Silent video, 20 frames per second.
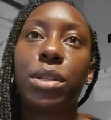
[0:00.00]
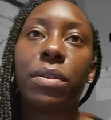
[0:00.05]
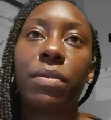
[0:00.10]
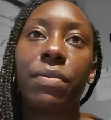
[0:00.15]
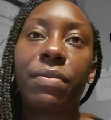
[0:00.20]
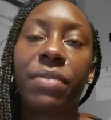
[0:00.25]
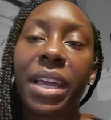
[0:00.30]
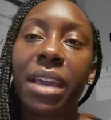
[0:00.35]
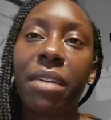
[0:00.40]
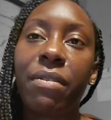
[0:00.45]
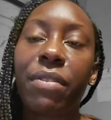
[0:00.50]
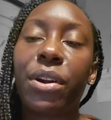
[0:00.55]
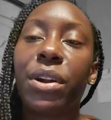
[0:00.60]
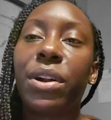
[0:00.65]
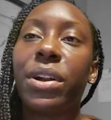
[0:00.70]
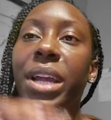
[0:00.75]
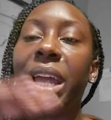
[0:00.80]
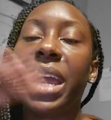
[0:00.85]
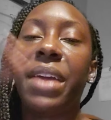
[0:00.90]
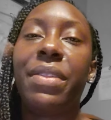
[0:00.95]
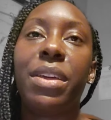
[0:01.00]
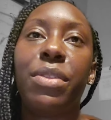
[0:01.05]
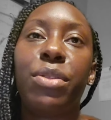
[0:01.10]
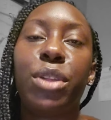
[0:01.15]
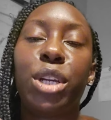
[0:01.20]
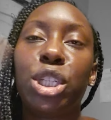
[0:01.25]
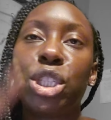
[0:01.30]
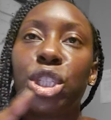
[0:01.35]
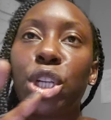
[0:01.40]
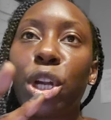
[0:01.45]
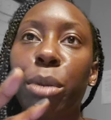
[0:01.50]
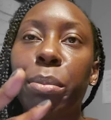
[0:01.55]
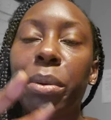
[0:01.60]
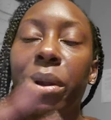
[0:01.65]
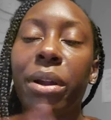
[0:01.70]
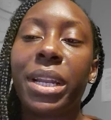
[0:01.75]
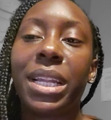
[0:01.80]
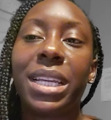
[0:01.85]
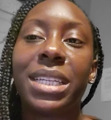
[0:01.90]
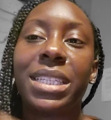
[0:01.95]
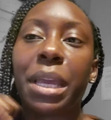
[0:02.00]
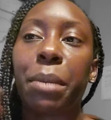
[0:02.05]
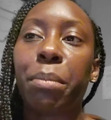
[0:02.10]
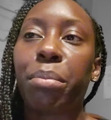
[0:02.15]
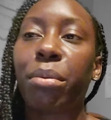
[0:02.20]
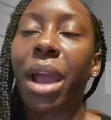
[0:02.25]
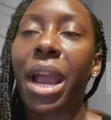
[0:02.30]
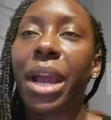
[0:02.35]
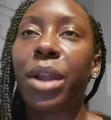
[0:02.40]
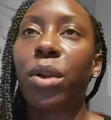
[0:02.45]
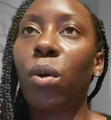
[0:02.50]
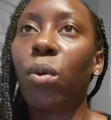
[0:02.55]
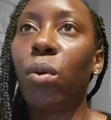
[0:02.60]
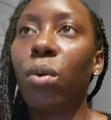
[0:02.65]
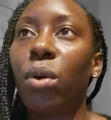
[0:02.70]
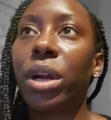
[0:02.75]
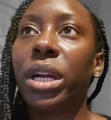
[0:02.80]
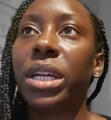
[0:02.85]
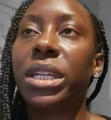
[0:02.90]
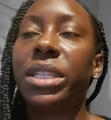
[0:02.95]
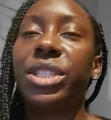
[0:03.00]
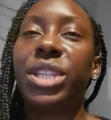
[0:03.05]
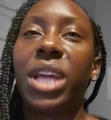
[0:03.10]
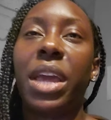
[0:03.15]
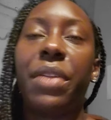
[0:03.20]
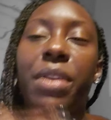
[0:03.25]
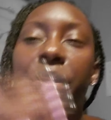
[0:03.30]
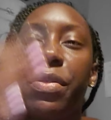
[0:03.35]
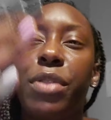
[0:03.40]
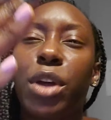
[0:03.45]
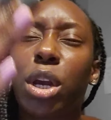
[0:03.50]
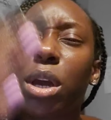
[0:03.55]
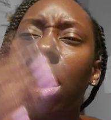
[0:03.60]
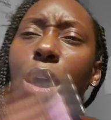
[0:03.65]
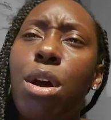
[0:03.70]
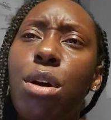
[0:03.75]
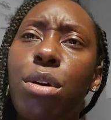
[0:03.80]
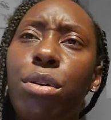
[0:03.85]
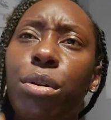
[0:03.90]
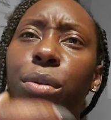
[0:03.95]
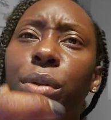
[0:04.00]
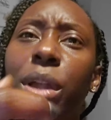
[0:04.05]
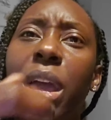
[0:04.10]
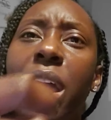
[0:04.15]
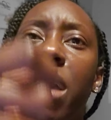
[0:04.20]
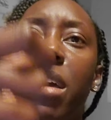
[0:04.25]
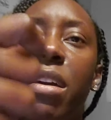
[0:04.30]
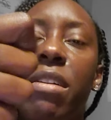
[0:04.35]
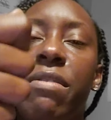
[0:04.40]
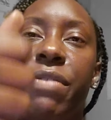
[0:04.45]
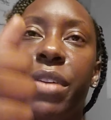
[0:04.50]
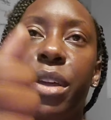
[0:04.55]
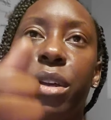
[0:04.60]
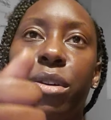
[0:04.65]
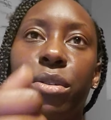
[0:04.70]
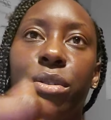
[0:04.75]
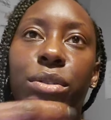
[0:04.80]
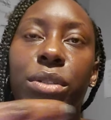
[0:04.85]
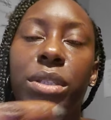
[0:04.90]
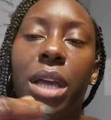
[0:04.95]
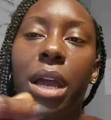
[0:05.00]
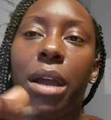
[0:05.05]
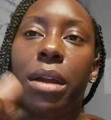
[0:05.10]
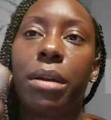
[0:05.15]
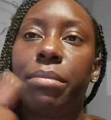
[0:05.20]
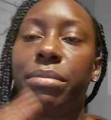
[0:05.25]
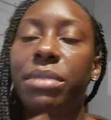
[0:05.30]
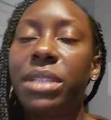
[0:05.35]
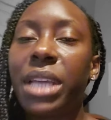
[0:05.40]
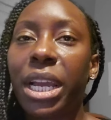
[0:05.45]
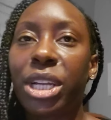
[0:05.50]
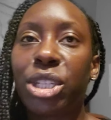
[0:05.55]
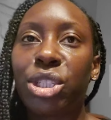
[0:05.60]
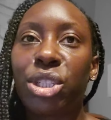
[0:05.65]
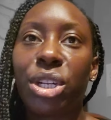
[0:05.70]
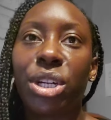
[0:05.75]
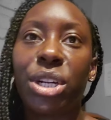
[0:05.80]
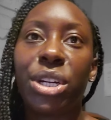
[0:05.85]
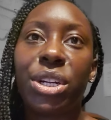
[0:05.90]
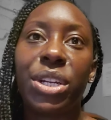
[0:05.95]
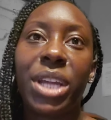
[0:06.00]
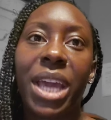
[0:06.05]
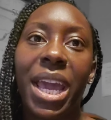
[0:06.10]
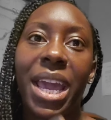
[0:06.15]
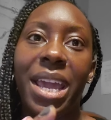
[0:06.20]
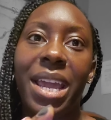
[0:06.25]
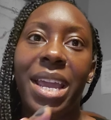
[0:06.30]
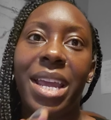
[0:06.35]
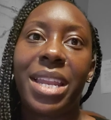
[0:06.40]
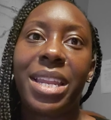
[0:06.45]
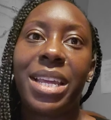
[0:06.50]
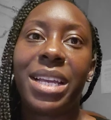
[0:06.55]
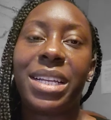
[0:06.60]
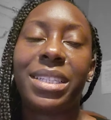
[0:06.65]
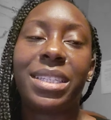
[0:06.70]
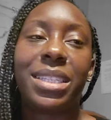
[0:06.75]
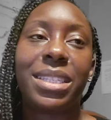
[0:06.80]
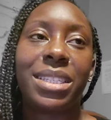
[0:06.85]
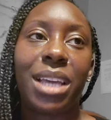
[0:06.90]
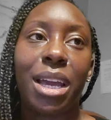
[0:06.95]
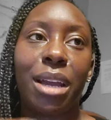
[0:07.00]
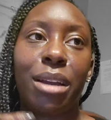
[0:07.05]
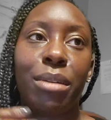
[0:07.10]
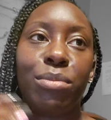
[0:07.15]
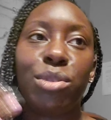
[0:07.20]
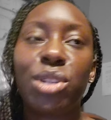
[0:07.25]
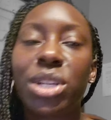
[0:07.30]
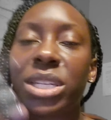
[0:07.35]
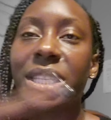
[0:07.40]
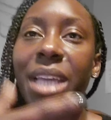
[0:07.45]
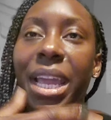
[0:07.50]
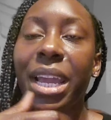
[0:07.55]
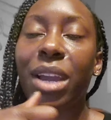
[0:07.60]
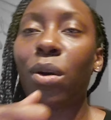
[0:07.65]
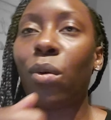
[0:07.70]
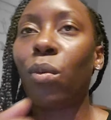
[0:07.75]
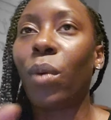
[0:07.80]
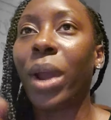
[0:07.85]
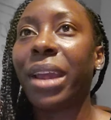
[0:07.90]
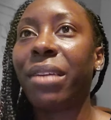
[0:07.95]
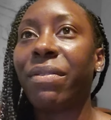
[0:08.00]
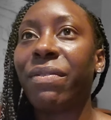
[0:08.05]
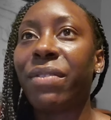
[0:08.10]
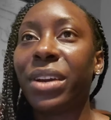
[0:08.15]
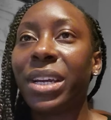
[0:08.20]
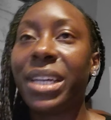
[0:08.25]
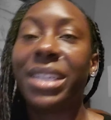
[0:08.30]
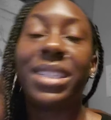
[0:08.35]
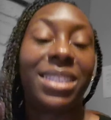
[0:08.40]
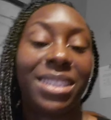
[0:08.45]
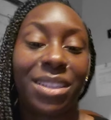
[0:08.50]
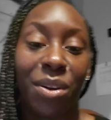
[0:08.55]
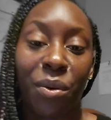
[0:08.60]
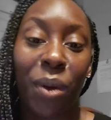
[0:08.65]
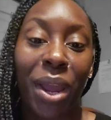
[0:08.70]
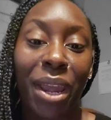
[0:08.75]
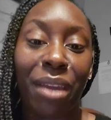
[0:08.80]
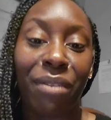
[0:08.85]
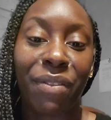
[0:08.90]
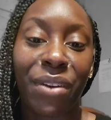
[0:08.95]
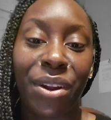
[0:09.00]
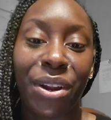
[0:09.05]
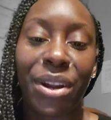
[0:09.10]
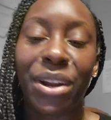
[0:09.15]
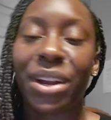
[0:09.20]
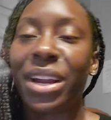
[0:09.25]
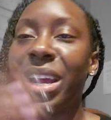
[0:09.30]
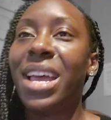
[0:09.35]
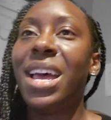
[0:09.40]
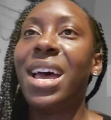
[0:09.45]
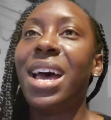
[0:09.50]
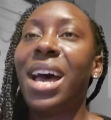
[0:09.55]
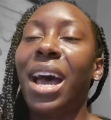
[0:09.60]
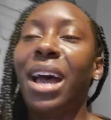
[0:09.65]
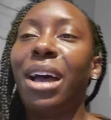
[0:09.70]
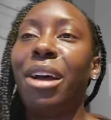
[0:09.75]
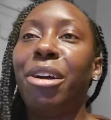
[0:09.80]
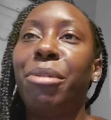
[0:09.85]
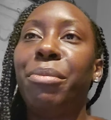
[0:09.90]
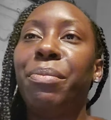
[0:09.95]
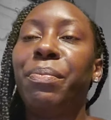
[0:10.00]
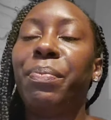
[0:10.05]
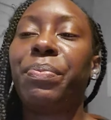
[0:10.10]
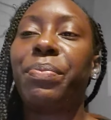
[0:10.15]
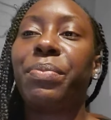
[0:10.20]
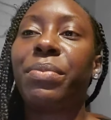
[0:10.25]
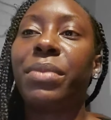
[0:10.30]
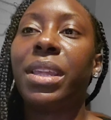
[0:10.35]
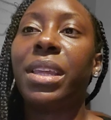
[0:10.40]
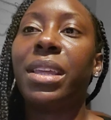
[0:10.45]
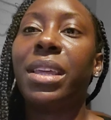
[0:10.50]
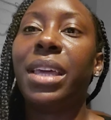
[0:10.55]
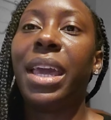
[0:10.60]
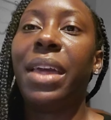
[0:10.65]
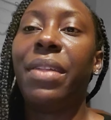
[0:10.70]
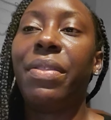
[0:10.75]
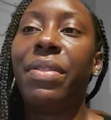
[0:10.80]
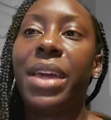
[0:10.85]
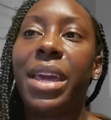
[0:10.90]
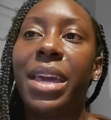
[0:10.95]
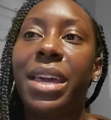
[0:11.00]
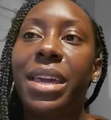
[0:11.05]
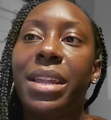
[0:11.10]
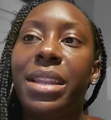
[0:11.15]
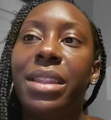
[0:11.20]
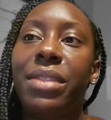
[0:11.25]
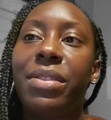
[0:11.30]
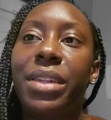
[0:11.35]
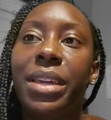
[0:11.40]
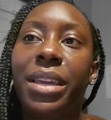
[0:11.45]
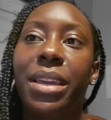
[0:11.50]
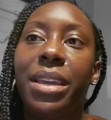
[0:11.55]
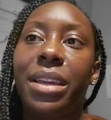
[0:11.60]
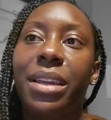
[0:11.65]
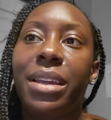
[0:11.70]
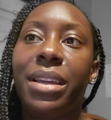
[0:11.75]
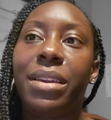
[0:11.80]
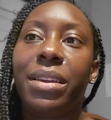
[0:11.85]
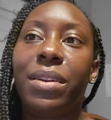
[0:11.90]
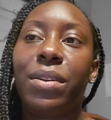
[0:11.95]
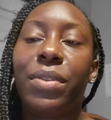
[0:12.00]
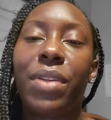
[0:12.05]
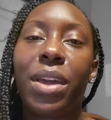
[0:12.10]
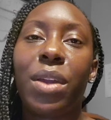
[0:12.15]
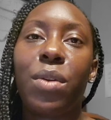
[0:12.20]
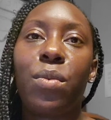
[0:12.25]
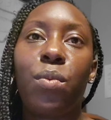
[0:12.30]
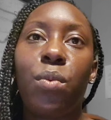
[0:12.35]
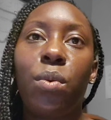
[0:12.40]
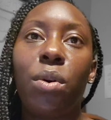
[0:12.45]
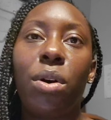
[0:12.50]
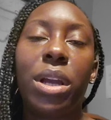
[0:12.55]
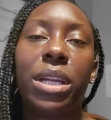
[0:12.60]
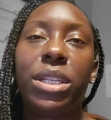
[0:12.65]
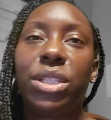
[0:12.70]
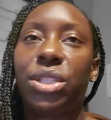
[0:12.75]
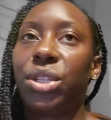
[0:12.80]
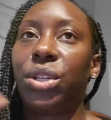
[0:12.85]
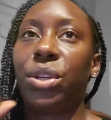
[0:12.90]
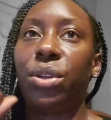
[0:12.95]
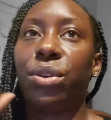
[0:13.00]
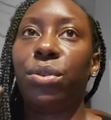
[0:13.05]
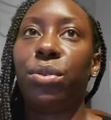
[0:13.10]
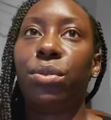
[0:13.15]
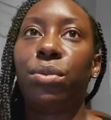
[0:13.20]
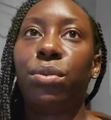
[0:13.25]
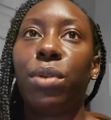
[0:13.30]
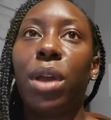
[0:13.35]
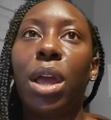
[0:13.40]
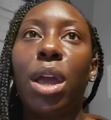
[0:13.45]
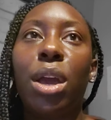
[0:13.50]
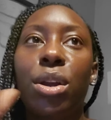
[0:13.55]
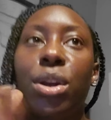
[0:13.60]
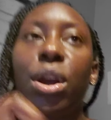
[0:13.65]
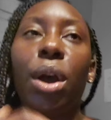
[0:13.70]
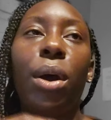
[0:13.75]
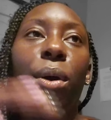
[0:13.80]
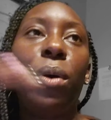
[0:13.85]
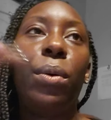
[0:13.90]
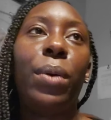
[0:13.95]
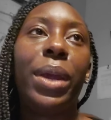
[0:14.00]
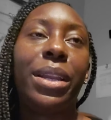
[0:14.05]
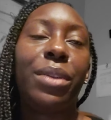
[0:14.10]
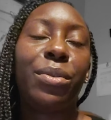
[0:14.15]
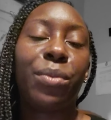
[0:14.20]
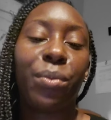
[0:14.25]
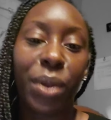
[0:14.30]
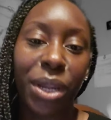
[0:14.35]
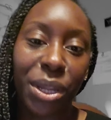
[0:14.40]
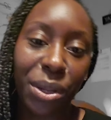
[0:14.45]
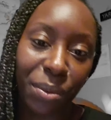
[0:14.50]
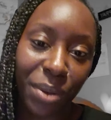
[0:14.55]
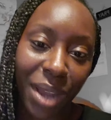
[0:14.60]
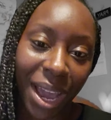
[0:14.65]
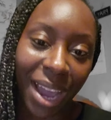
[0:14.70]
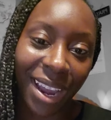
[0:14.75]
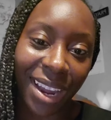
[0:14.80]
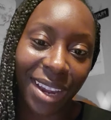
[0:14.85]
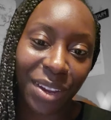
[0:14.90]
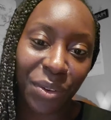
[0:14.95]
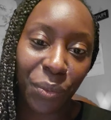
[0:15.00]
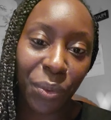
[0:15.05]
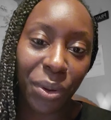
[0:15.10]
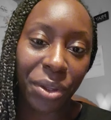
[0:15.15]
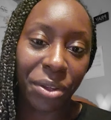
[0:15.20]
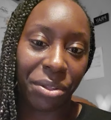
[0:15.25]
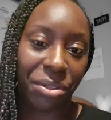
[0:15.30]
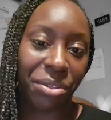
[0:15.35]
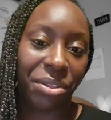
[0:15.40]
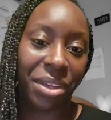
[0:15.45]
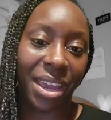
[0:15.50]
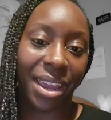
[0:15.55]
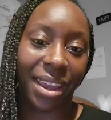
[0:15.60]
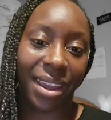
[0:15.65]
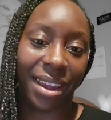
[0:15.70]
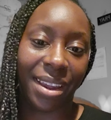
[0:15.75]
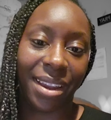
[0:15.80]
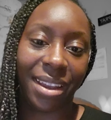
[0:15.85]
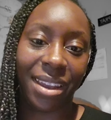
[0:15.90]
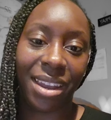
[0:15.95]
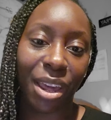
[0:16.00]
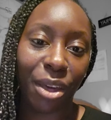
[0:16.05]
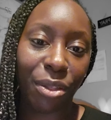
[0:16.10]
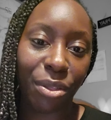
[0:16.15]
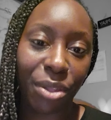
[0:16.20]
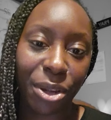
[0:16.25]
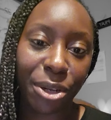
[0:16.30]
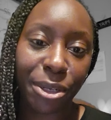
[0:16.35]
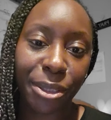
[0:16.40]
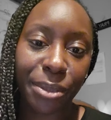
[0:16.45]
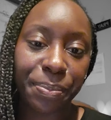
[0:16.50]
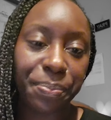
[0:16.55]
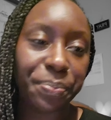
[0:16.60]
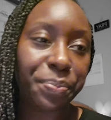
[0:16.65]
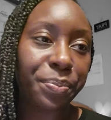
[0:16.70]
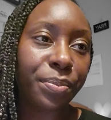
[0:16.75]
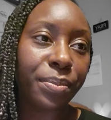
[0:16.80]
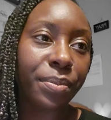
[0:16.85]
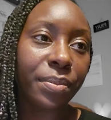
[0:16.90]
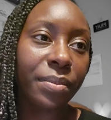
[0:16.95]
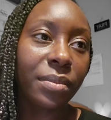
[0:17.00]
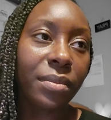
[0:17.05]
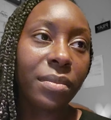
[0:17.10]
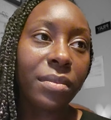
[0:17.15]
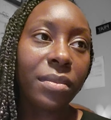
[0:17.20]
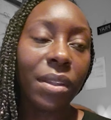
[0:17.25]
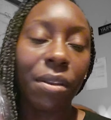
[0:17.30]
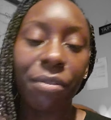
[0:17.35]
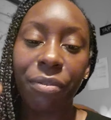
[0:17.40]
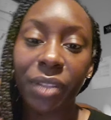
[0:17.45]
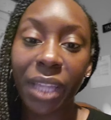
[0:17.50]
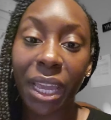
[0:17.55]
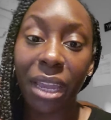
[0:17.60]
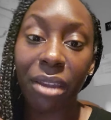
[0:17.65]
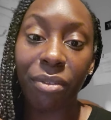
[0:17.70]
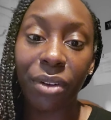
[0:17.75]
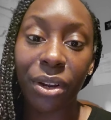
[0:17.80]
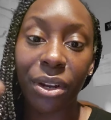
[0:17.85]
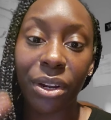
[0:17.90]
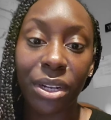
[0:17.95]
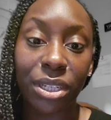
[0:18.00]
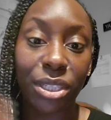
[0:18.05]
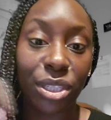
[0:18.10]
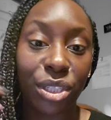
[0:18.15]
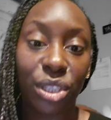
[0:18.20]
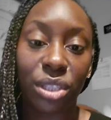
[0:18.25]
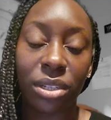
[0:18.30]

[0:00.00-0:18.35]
flavor, and then the sherbet is a bright orange, and then the cone feels textured, and it's just like a wafer. It's a wafer, and then they want to go and reunite with another flavored